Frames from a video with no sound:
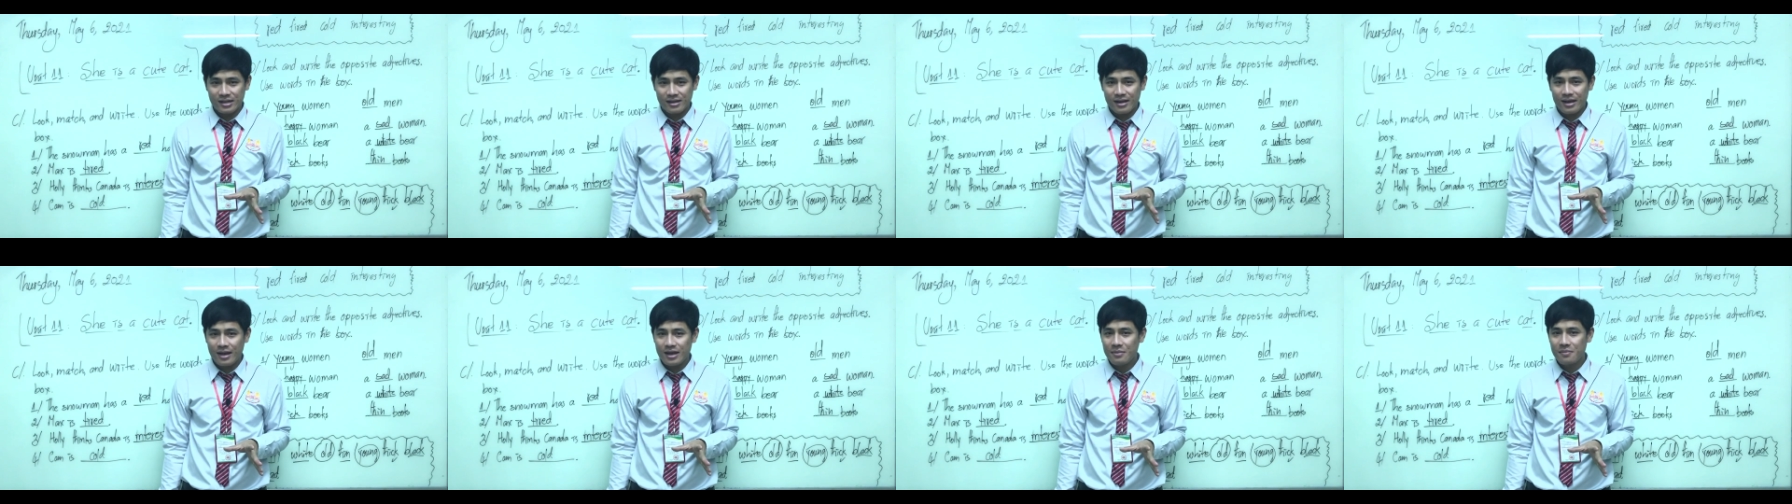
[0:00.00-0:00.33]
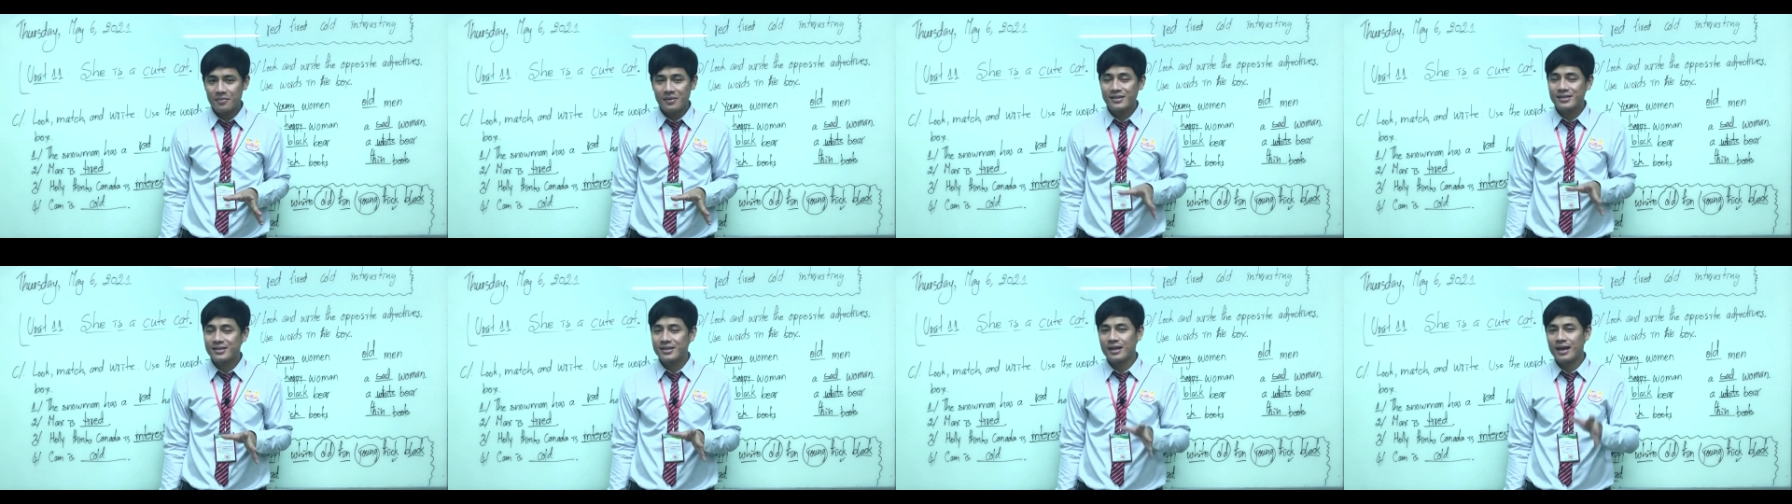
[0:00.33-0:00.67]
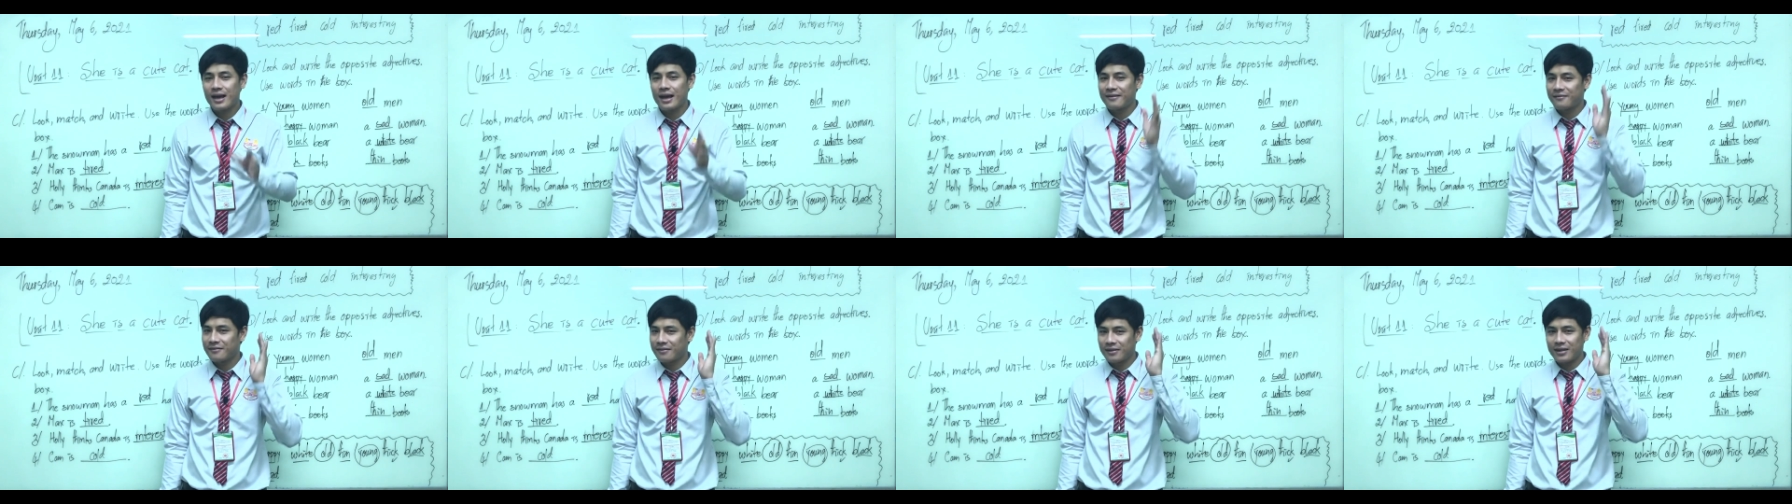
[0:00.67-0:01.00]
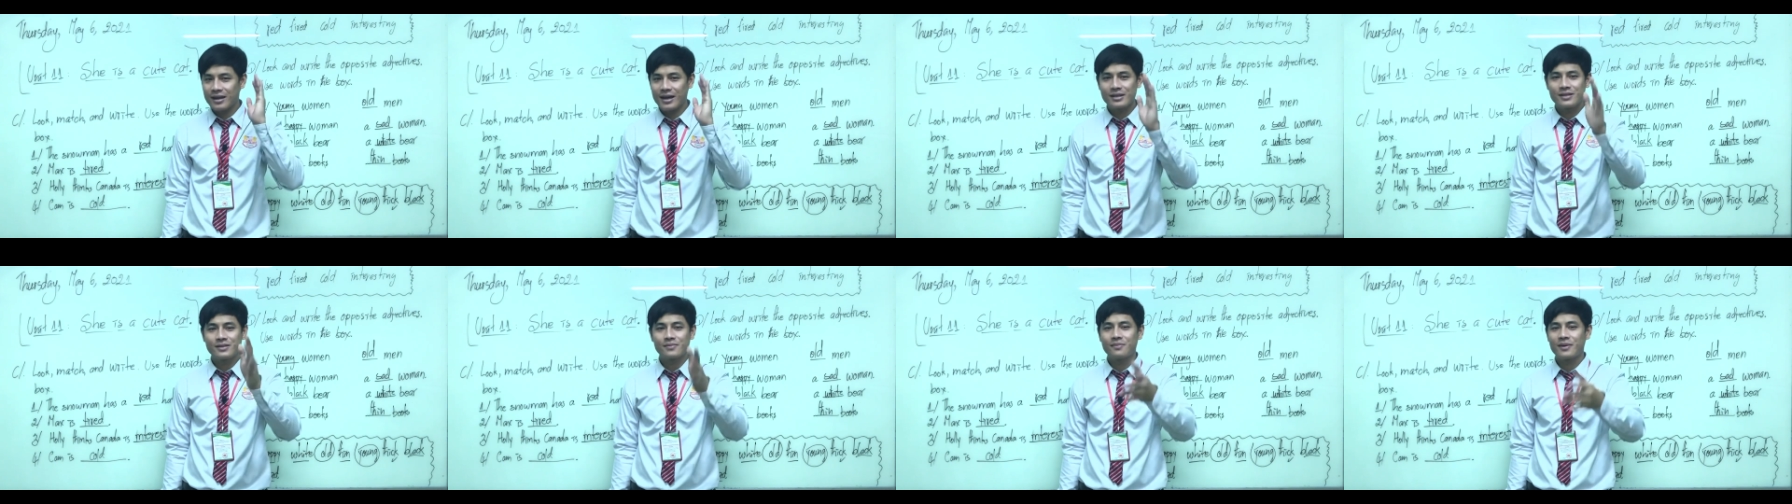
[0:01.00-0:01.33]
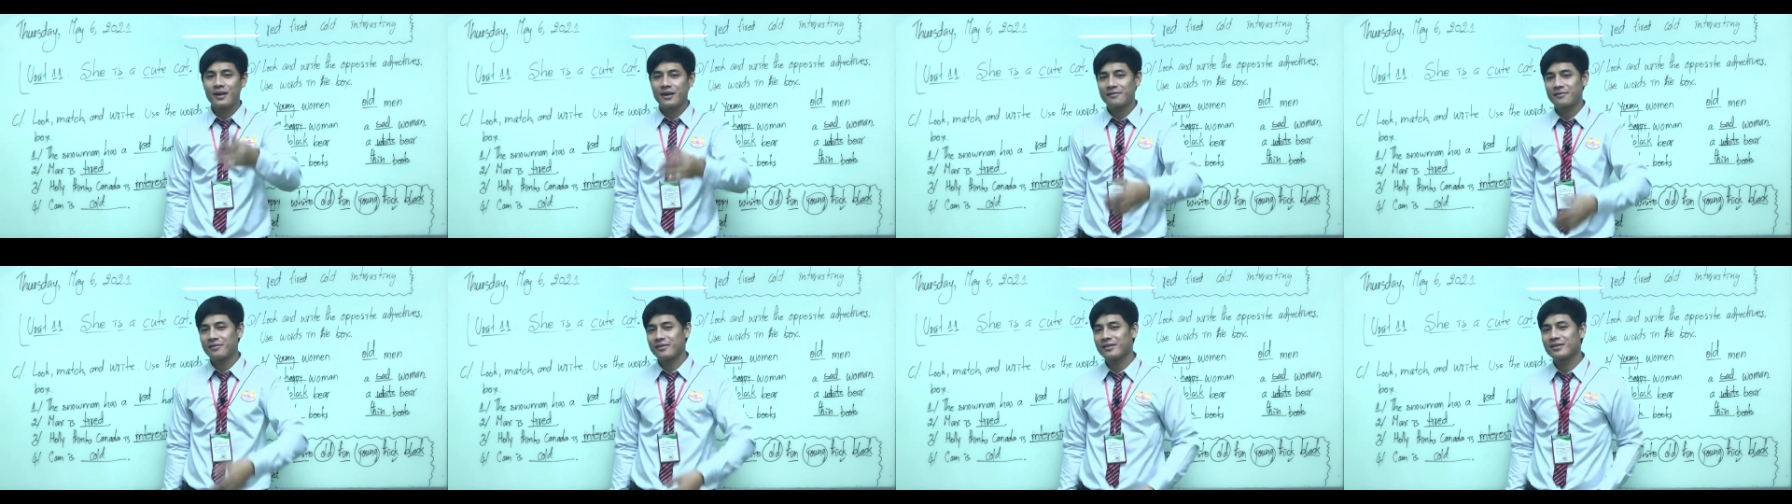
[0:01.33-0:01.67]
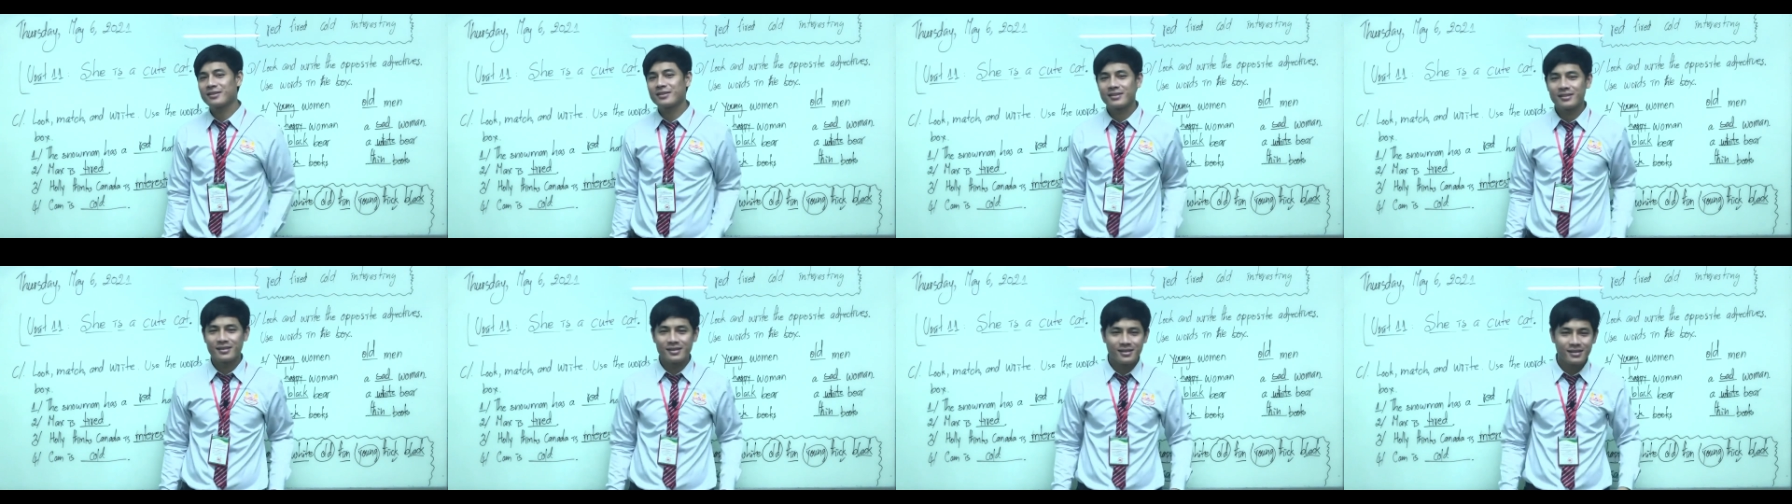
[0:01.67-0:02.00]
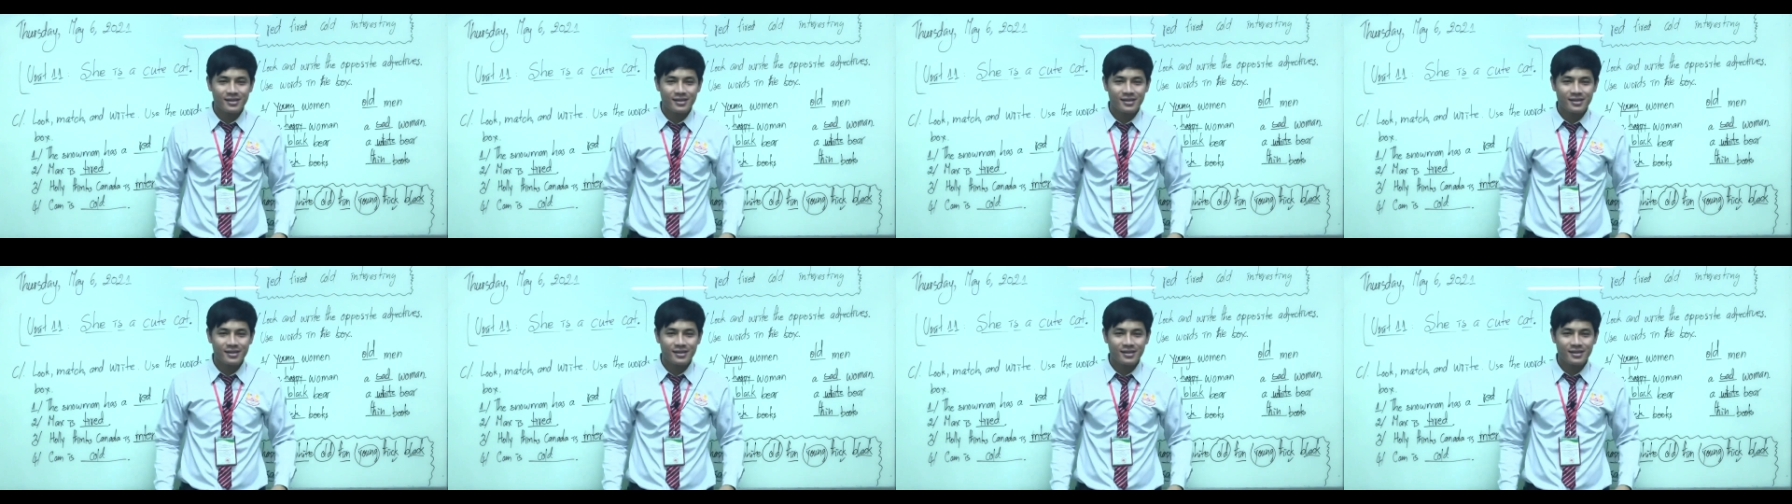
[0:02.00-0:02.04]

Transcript: Okay, please have a nice breakfast.